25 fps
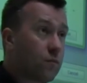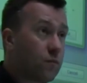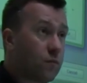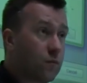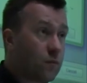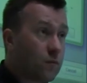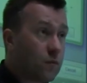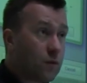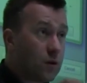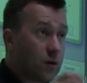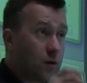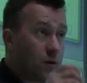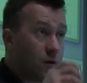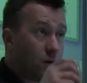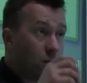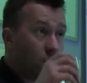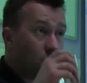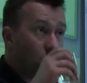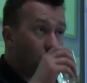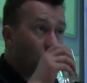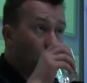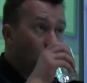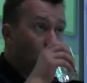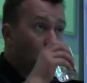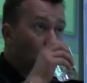values
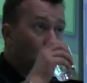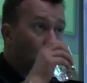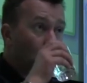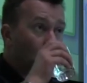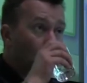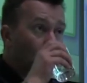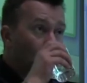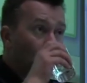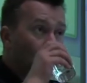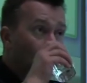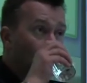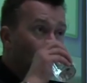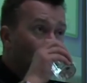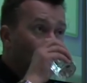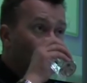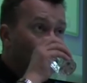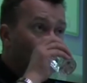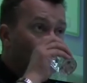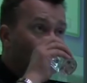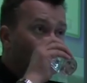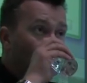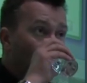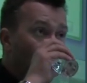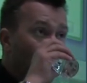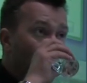were assigned
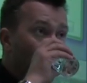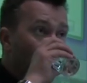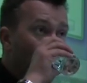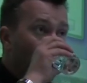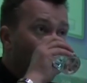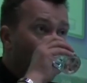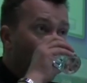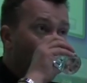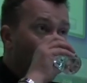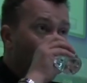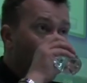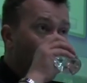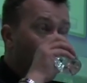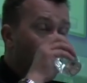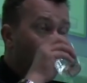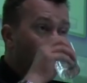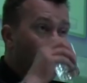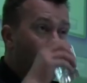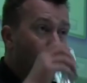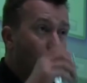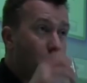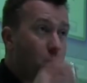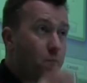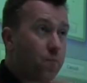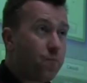when we define
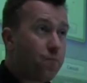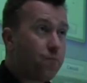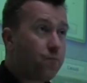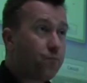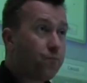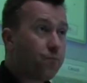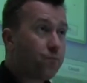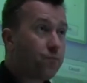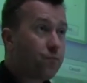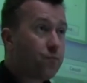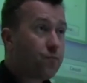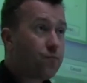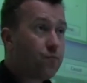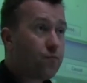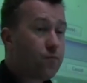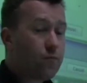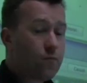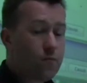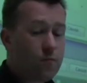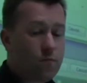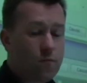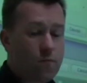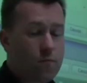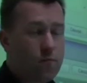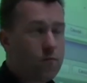the assets in the
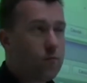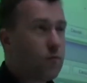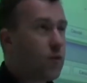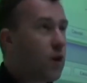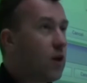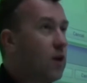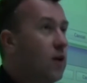first place?